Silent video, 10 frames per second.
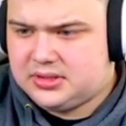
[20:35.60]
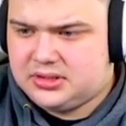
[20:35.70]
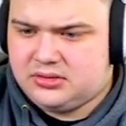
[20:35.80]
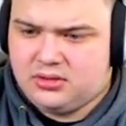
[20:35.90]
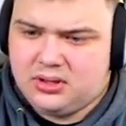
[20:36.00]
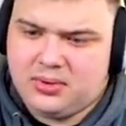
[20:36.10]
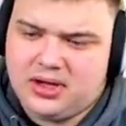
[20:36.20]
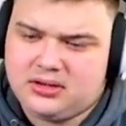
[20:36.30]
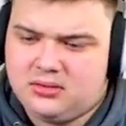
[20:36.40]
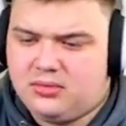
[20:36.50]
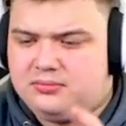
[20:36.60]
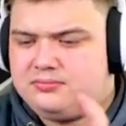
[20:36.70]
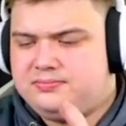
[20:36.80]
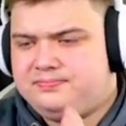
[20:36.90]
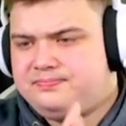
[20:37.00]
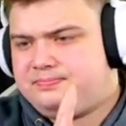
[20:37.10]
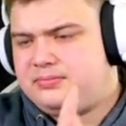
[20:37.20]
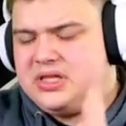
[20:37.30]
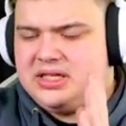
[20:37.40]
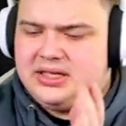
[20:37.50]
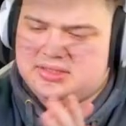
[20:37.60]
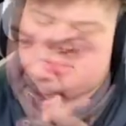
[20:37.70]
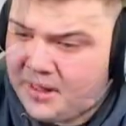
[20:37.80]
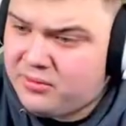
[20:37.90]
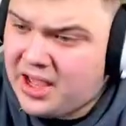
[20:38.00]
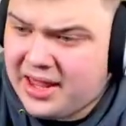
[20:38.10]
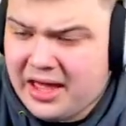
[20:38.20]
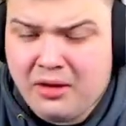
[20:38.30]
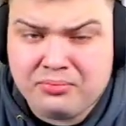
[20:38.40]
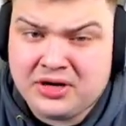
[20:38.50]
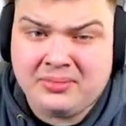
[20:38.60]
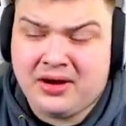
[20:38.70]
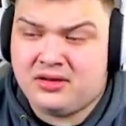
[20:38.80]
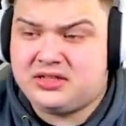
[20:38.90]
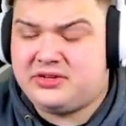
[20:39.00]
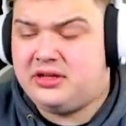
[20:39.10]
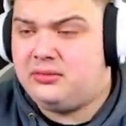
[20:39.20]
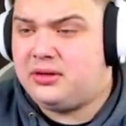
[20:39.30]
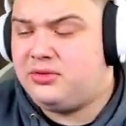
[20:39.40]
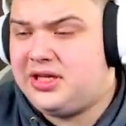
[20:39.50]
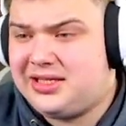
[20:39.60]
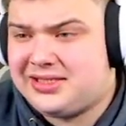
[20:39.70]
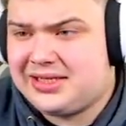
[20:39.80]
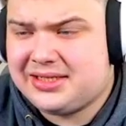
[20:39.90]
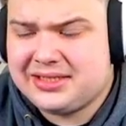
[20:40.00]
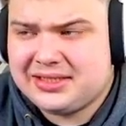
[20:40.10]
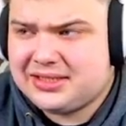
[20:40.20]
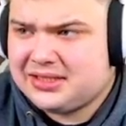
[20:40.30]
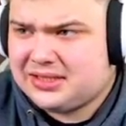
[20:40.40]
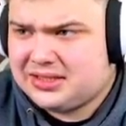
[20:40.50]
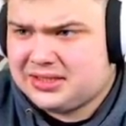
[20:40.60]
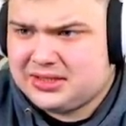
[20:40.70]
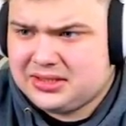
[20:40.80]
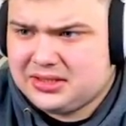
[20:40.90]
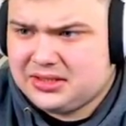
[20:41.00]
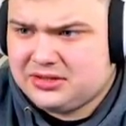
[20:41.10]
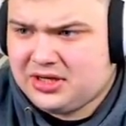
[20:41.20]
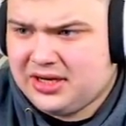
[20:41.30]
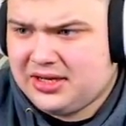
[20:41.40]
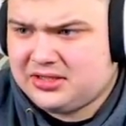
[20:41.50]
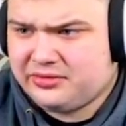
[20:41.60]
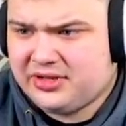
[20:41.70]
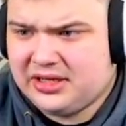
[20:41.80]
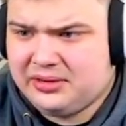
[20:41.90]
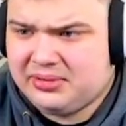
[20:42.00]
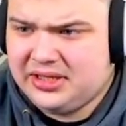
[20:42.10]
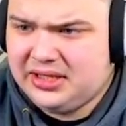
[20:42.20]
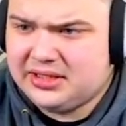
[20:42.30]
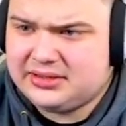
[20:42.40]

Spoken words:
Run that back. Come on. Please. We are down pretty bad on this video, man. We need to try and hit something here. Please.